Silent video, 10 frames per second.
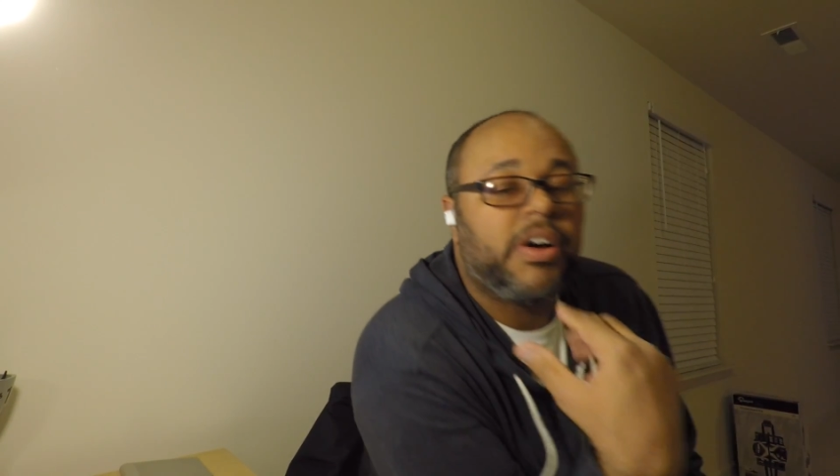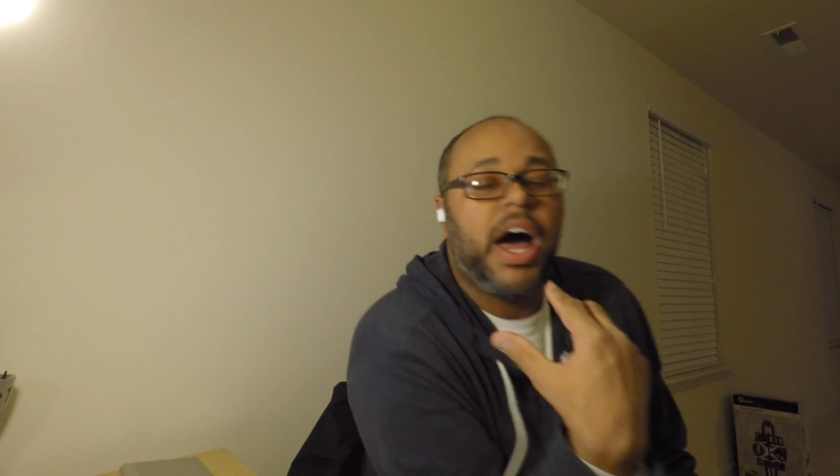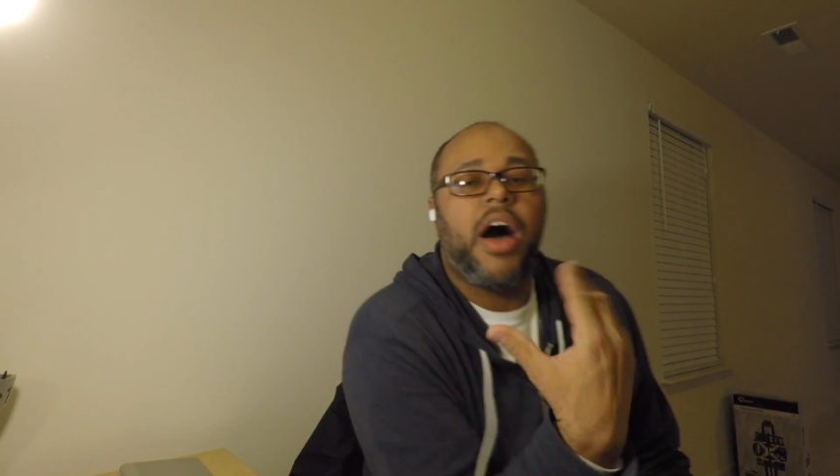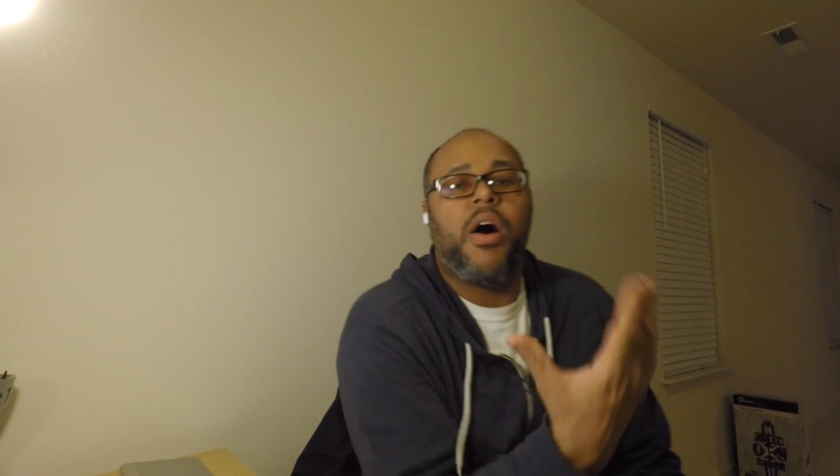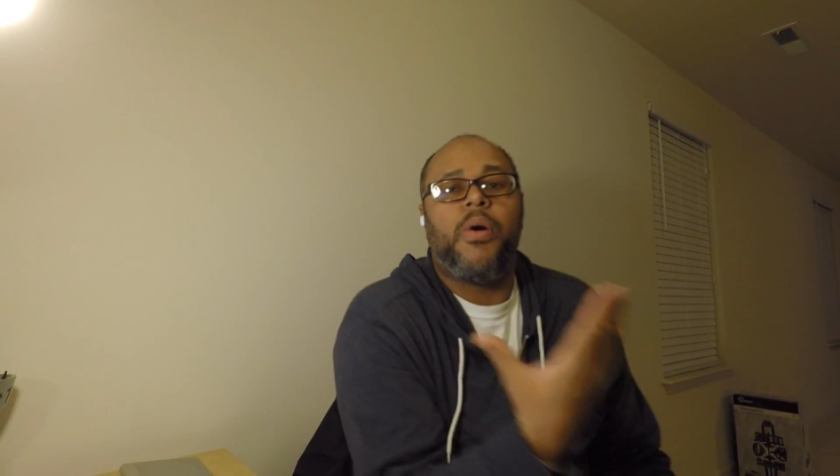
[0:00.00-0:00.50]
know,
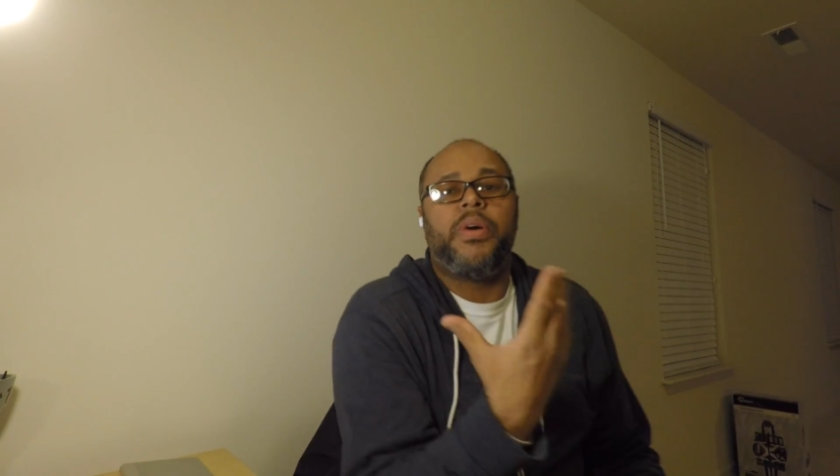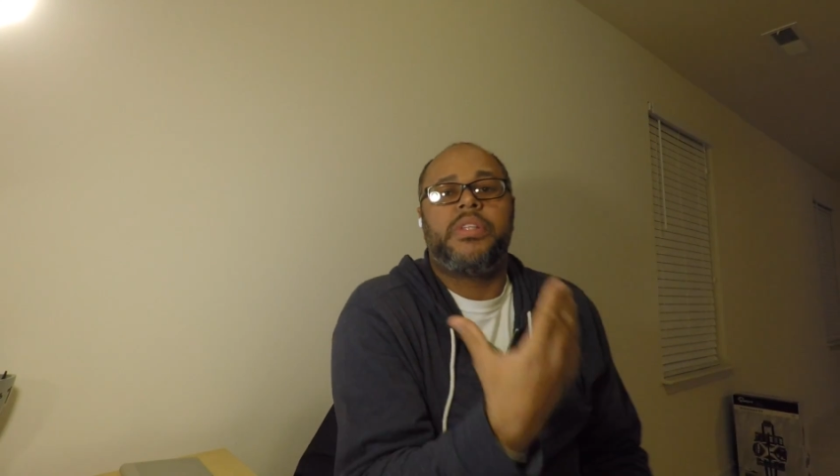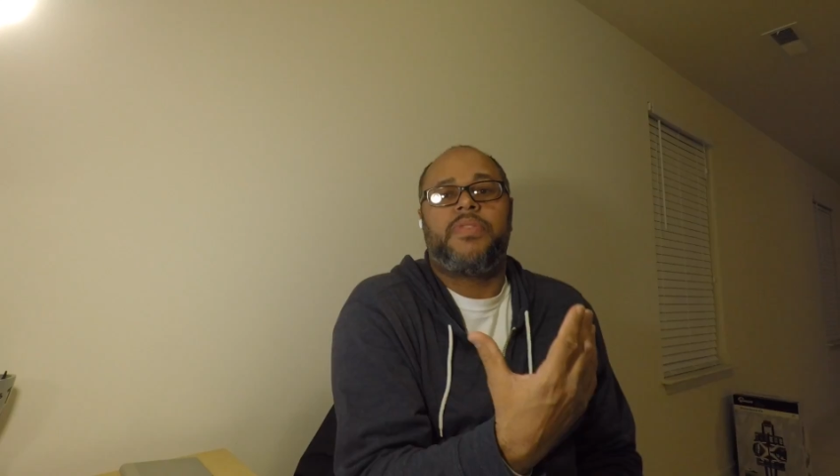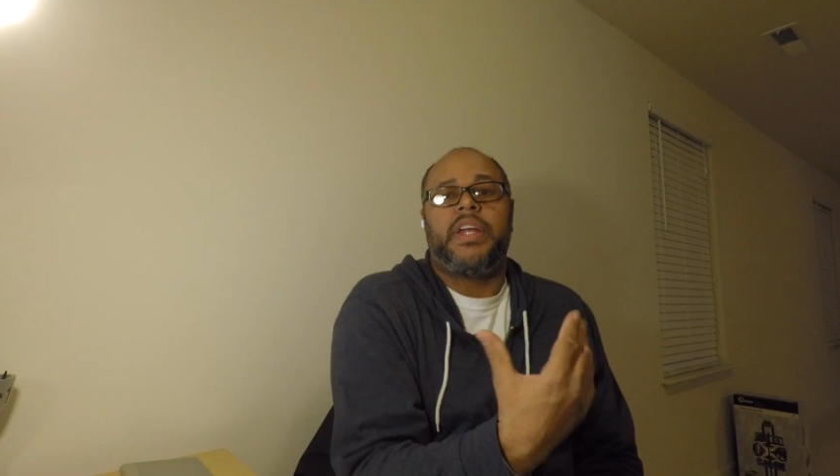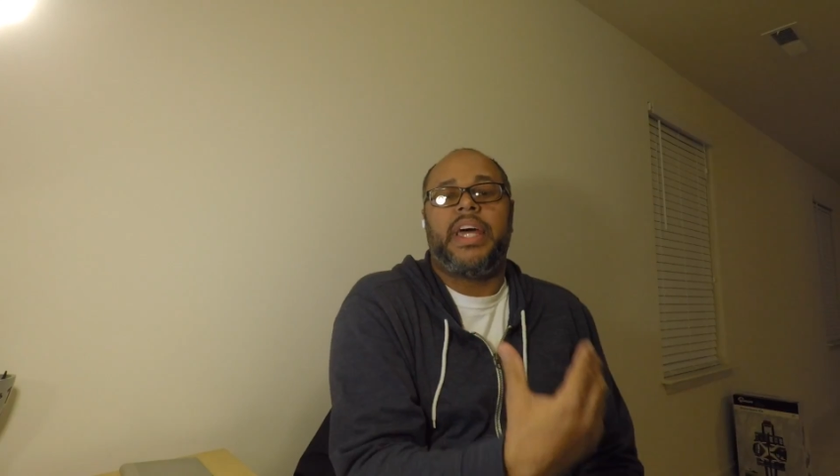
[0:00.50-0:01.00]
I
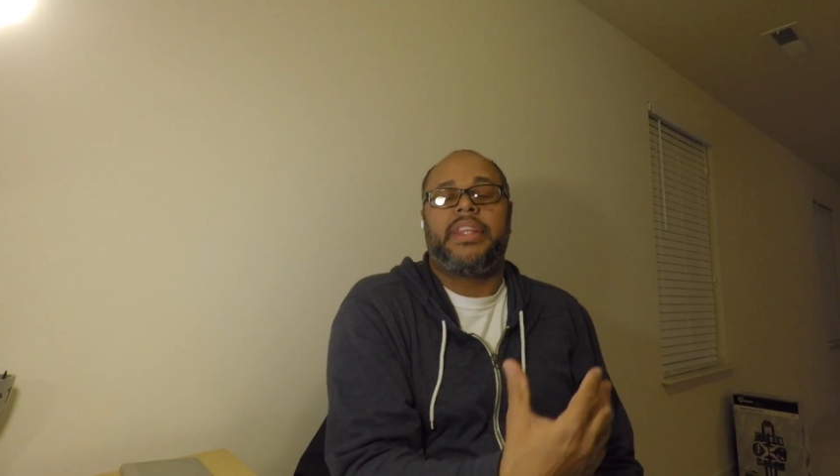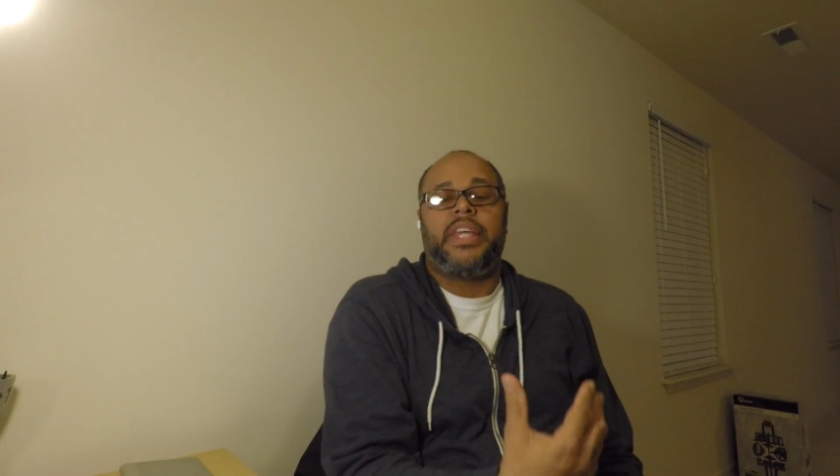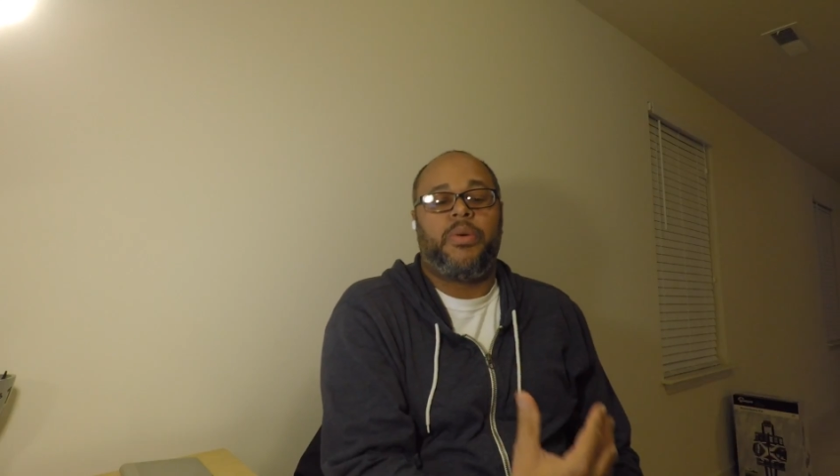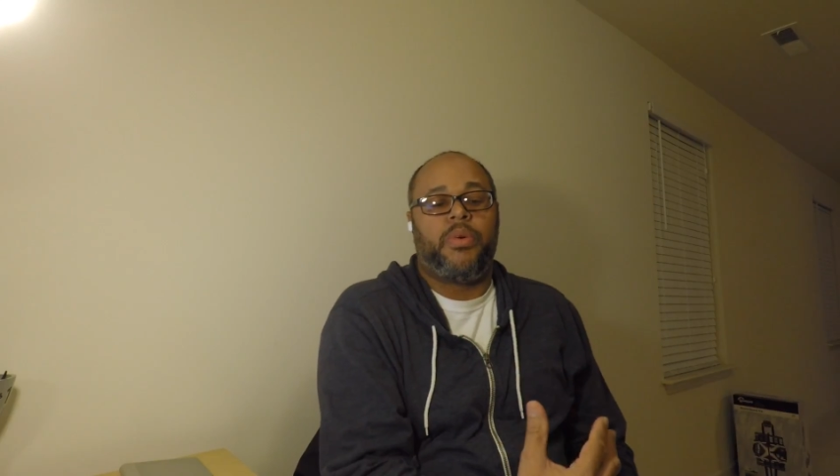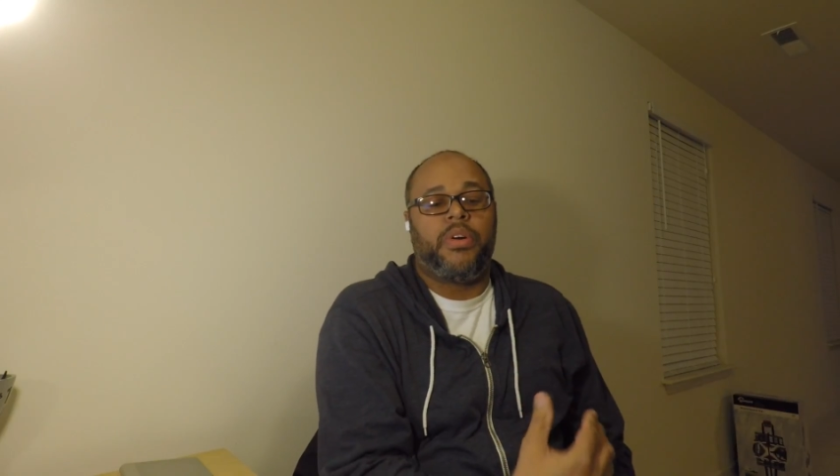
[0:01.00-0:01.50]
always felt like
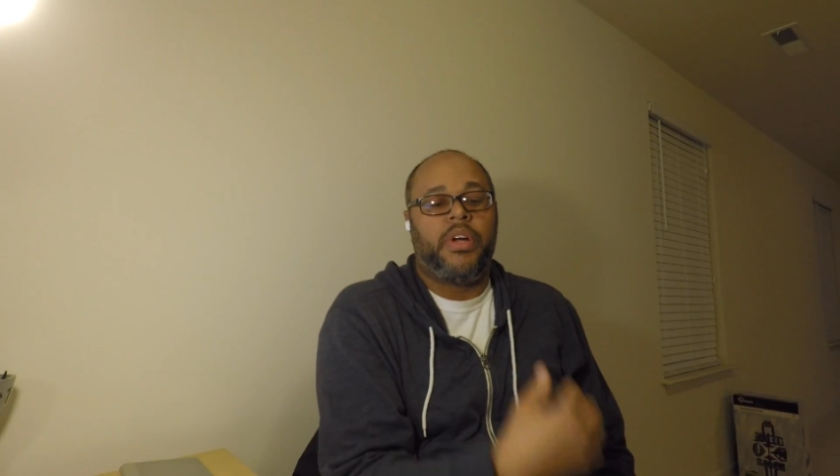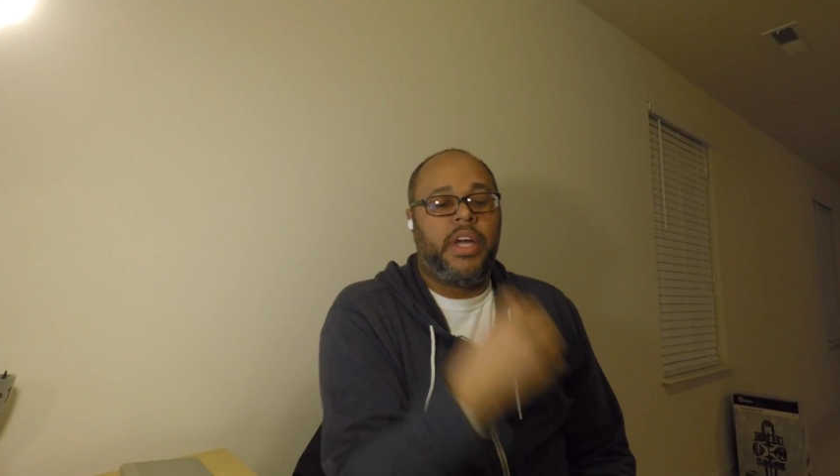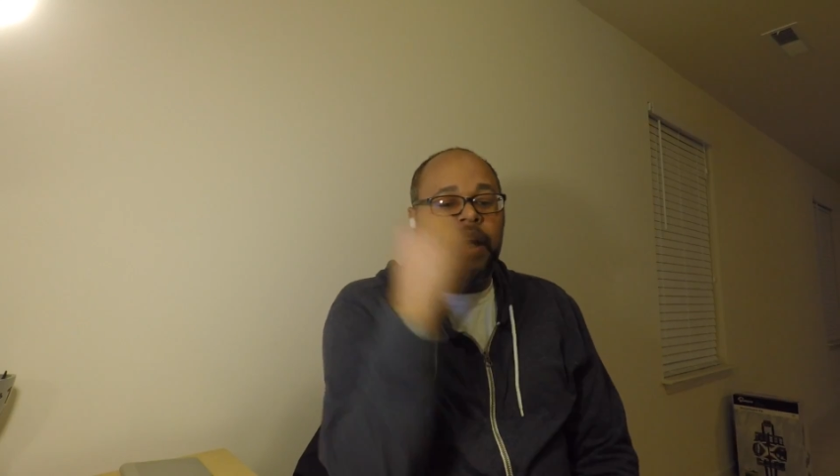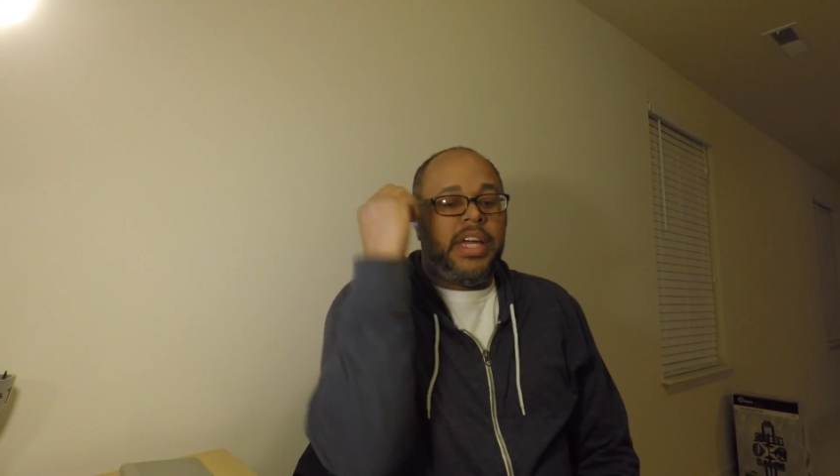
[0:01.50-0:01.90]
they were